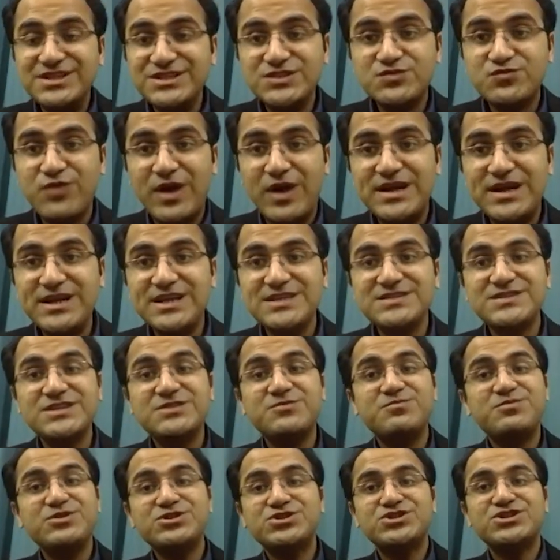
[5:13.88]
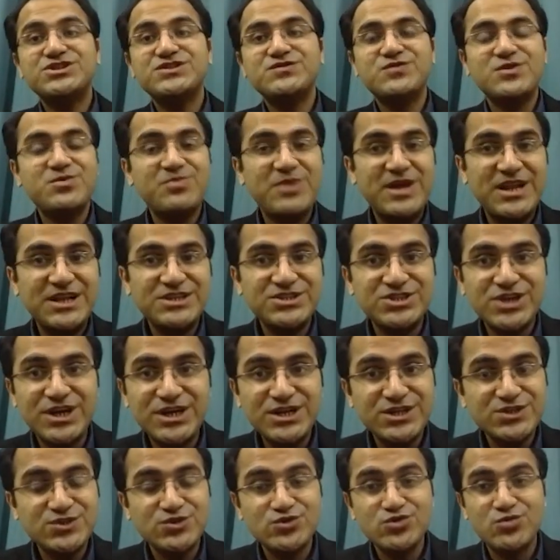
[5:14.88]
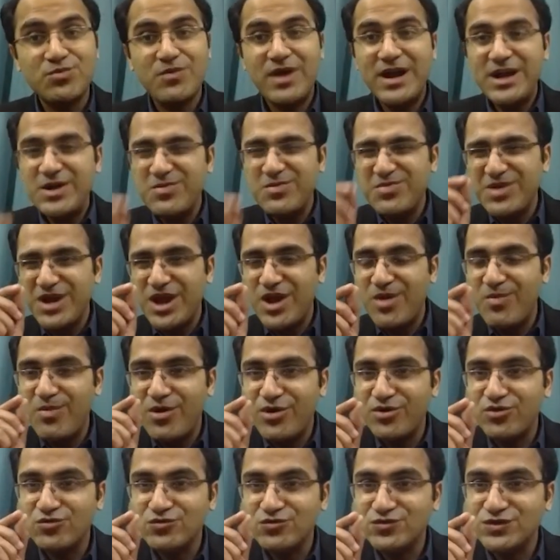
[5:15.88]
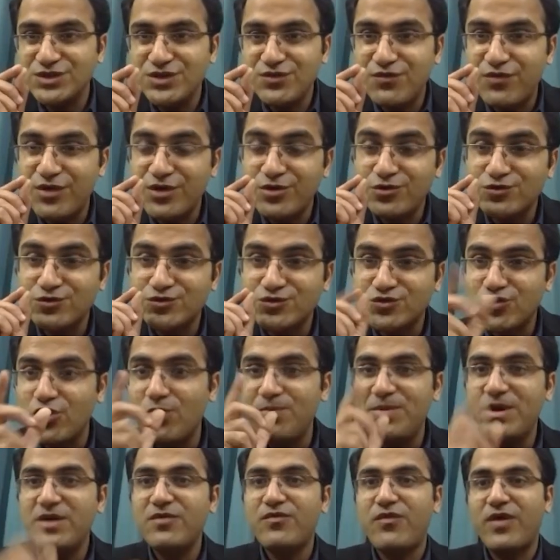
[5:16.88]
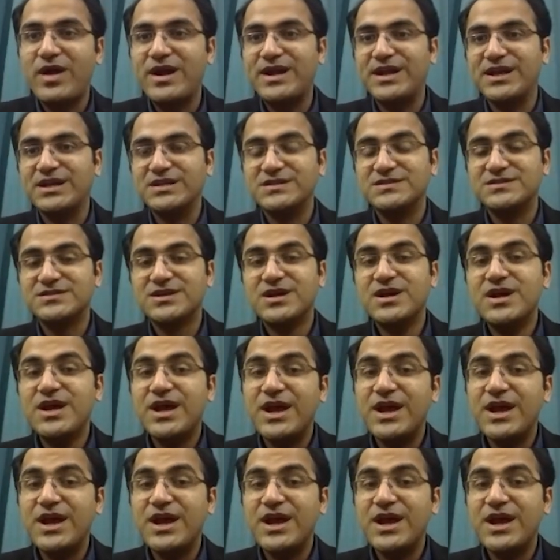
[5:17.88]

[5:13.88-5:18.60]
these findings in patients with meningitis, you might be able to see fundoscopic findings.